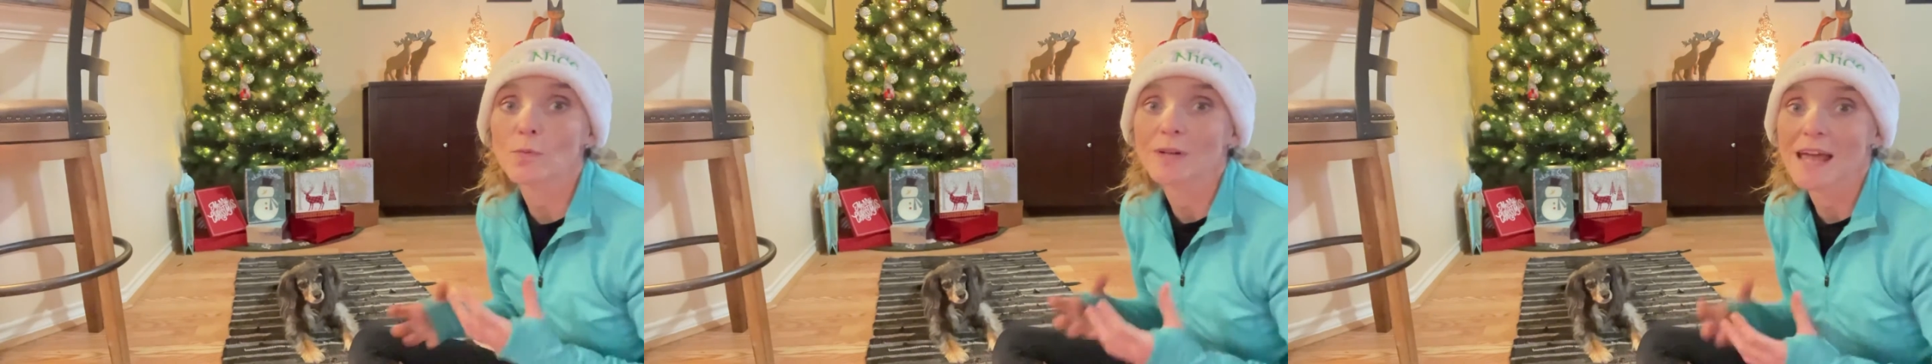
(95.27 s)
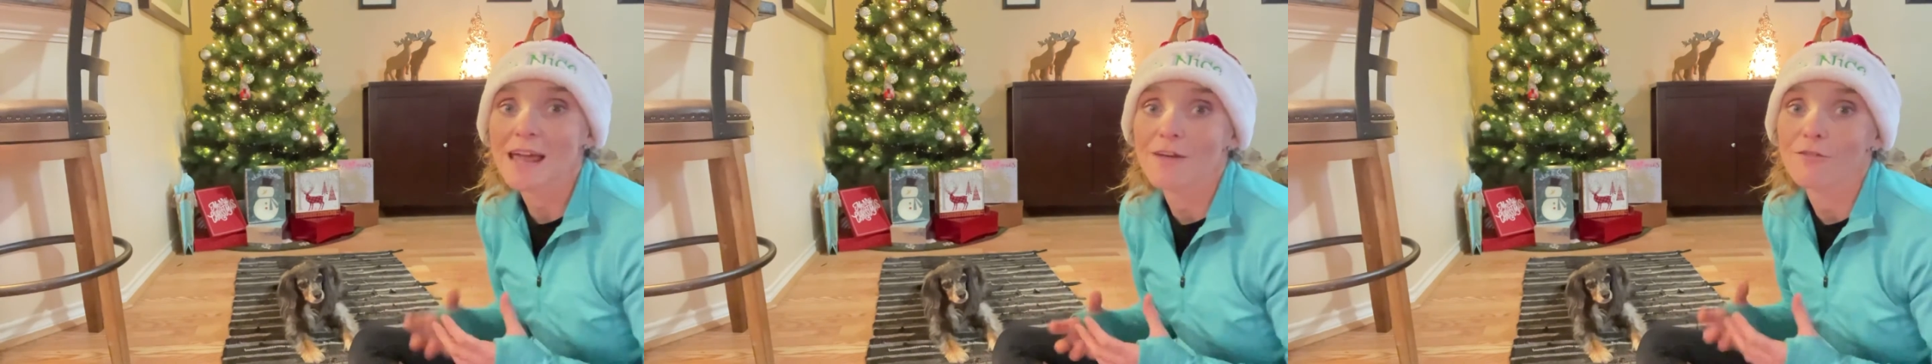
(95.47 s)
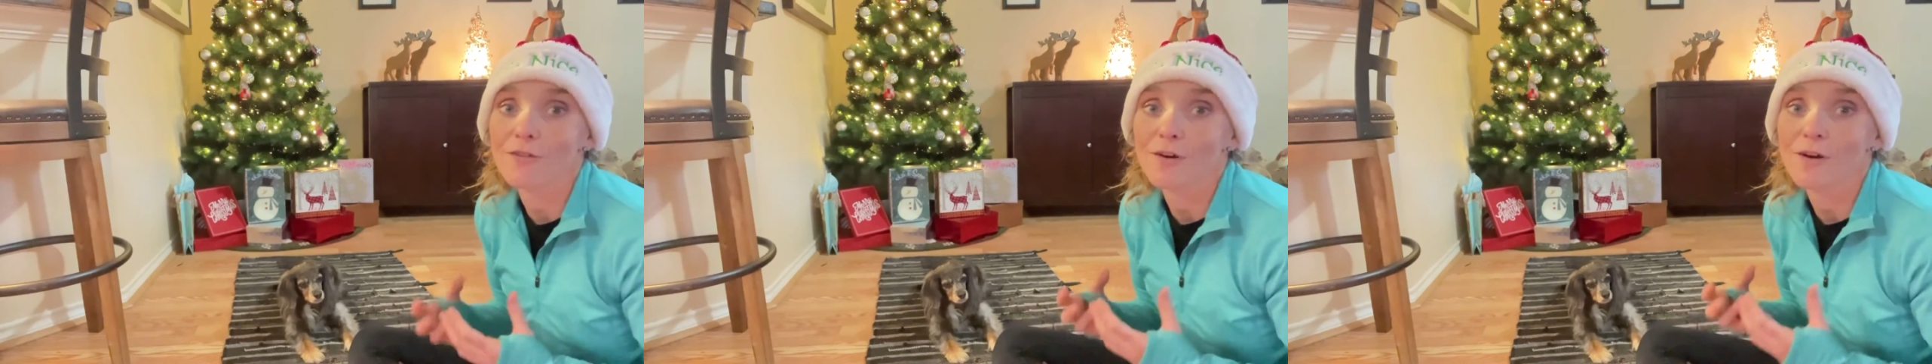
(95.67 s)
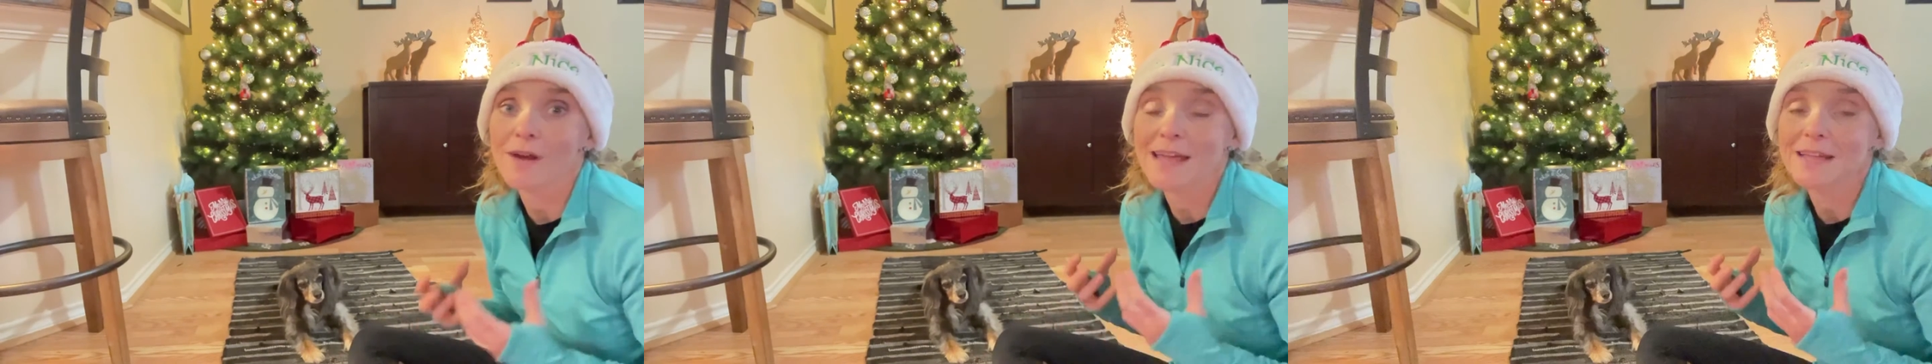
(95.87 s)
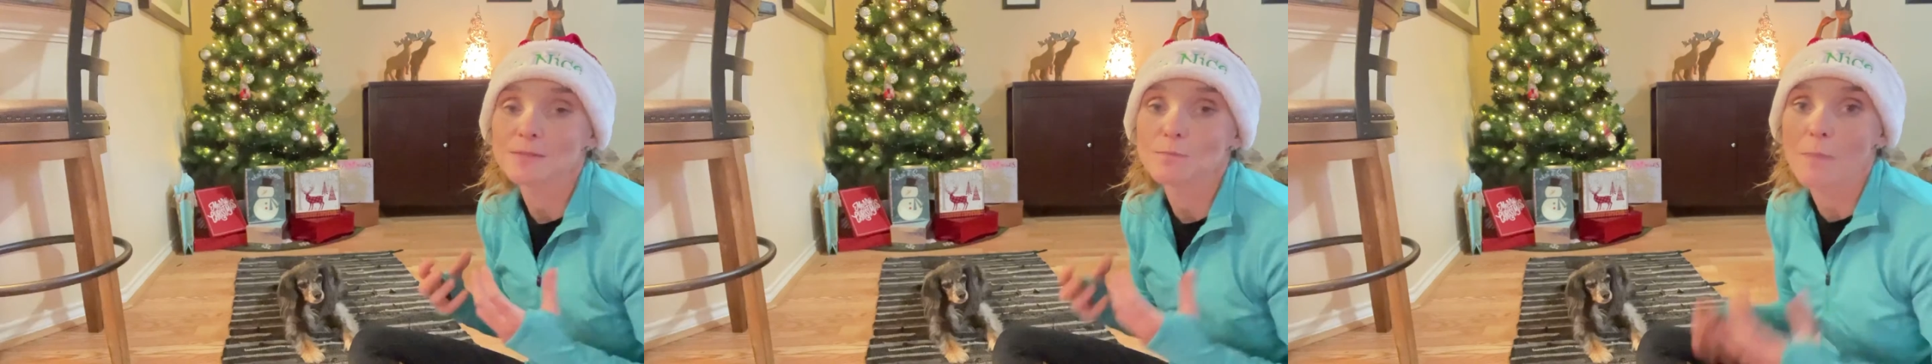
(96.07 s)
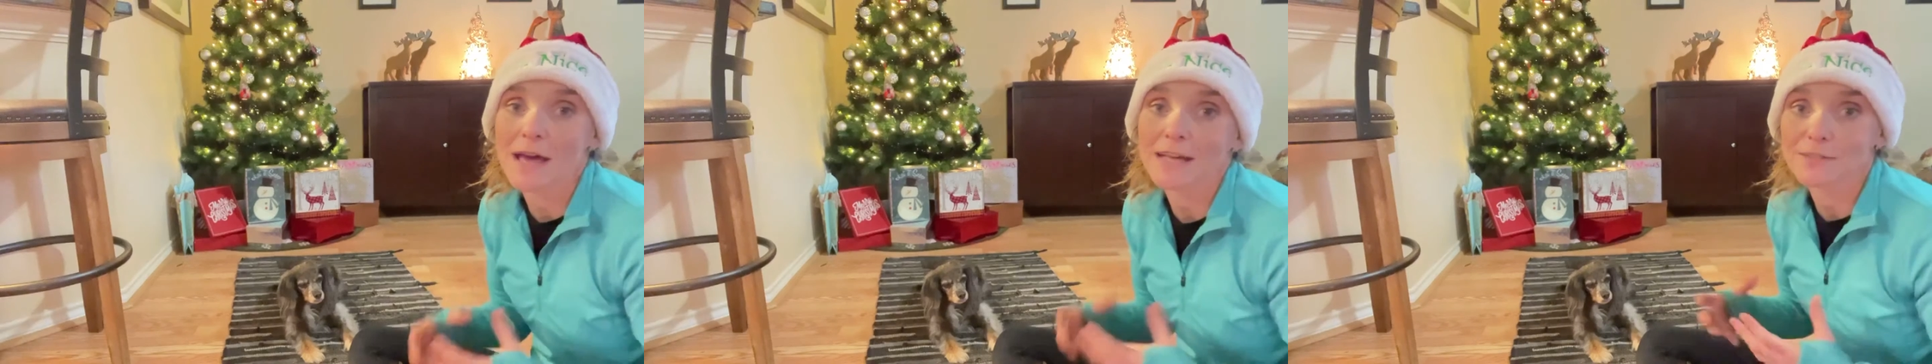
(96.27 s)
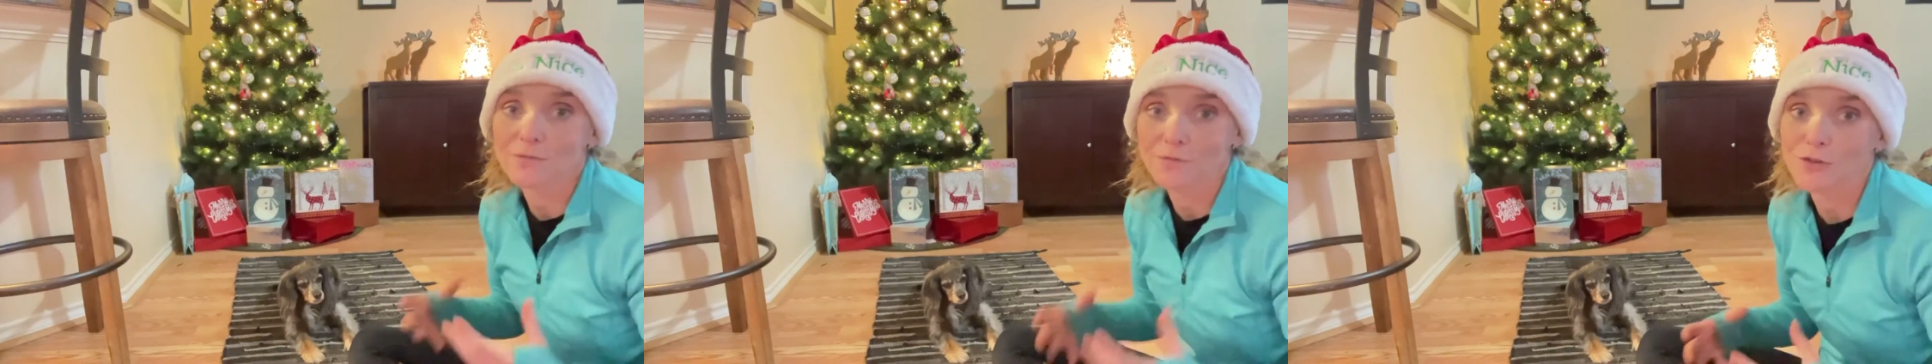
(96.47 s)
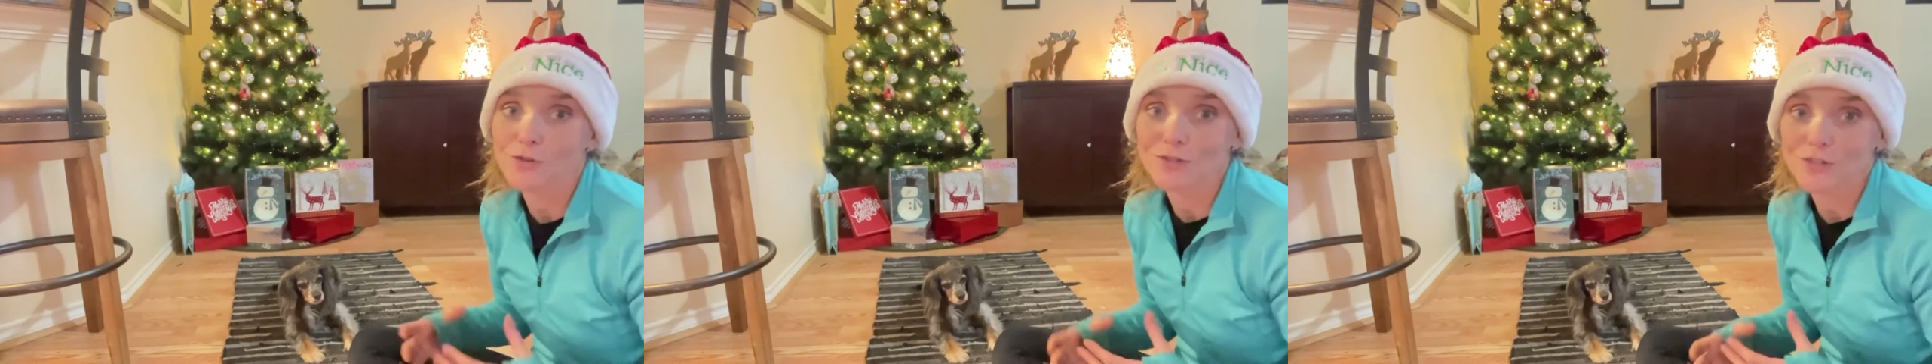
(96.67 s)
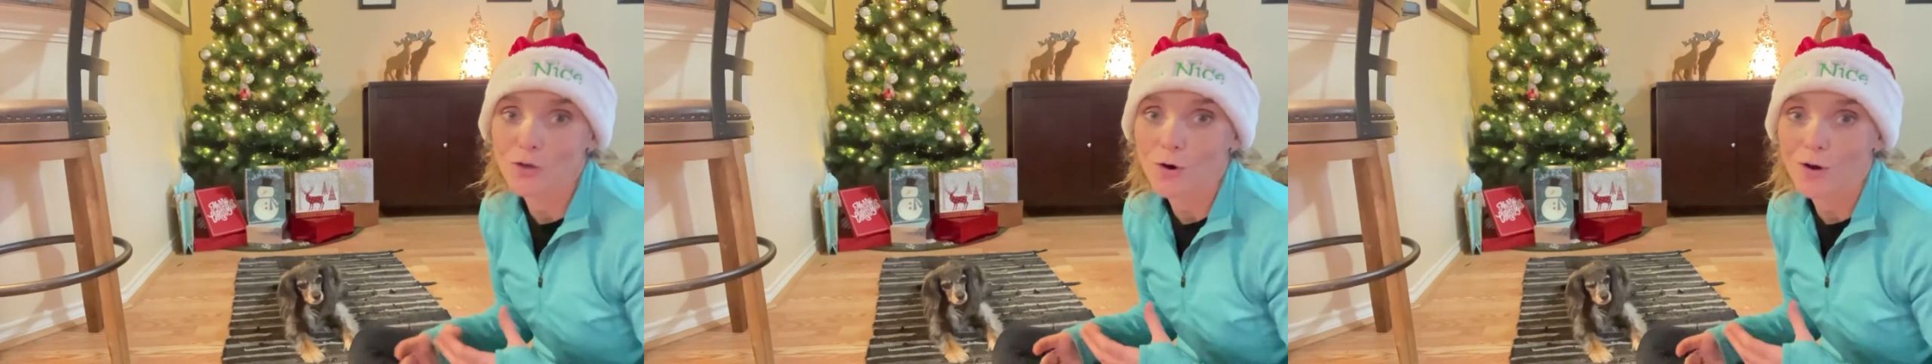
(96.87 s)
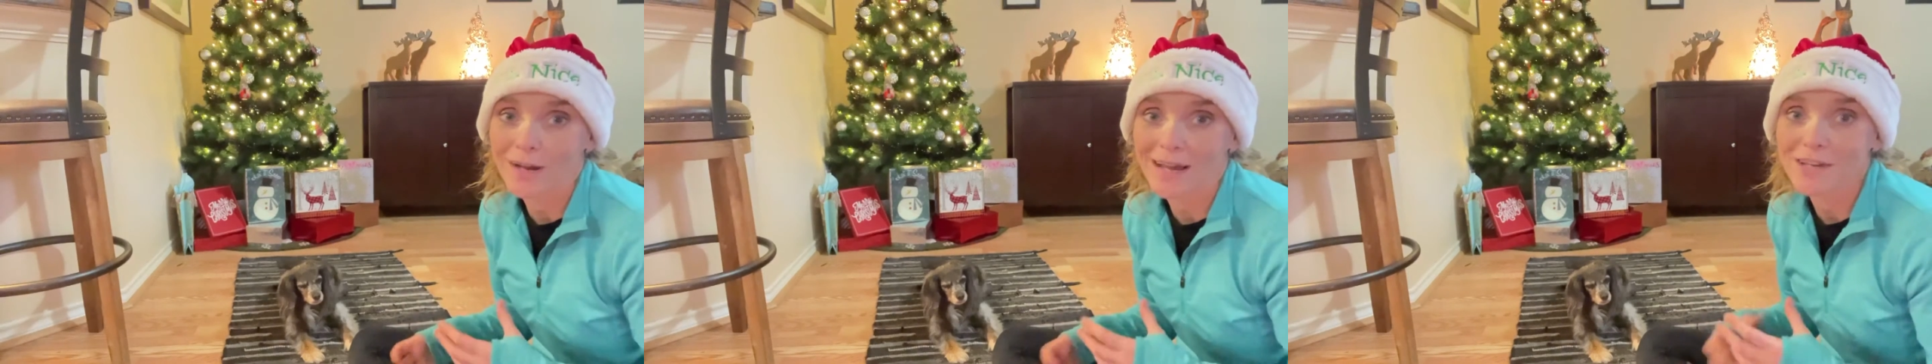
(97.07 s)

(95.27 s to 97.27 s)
whatever is best for your dog,